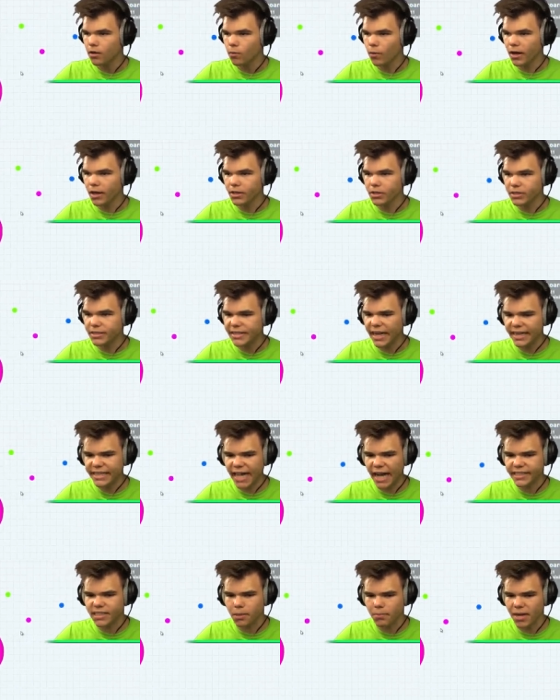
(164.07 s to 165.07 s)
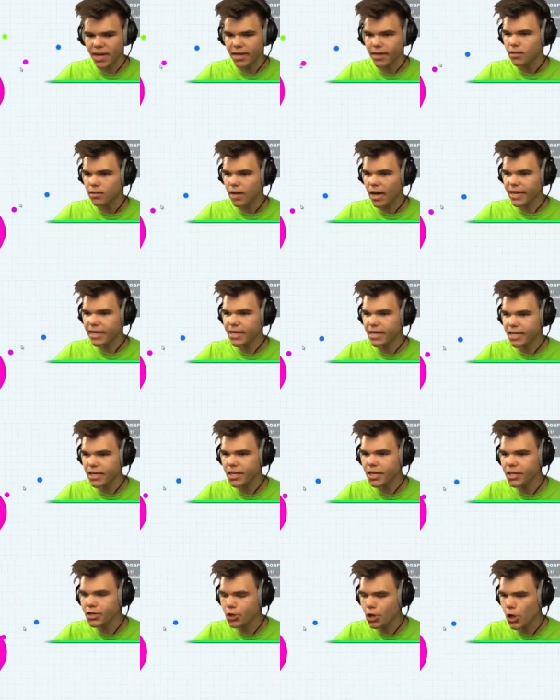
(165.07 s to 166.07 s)
Why did you send that to me? I can
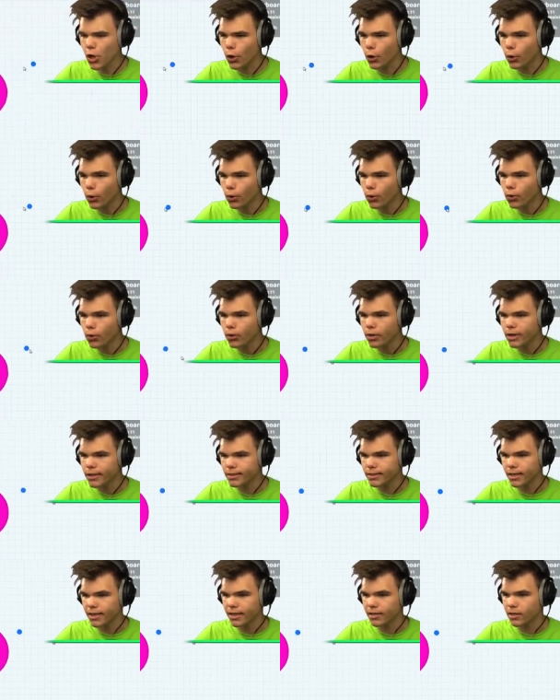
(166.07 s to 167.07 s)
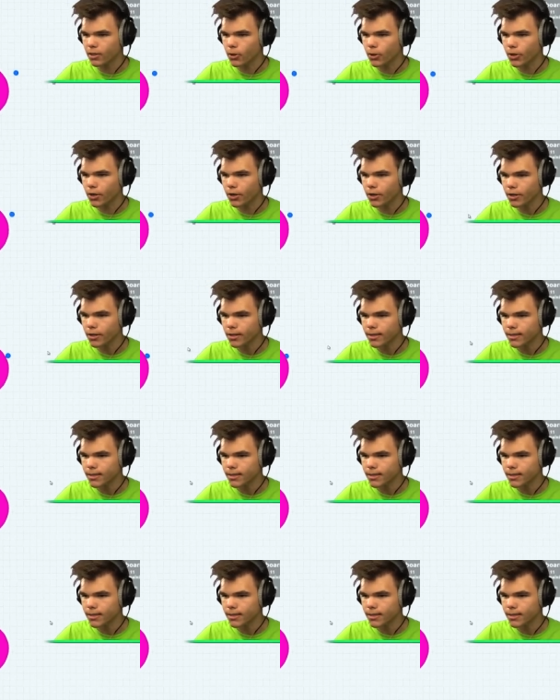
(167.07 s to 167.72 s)
eat you! He's gonna hit the corner.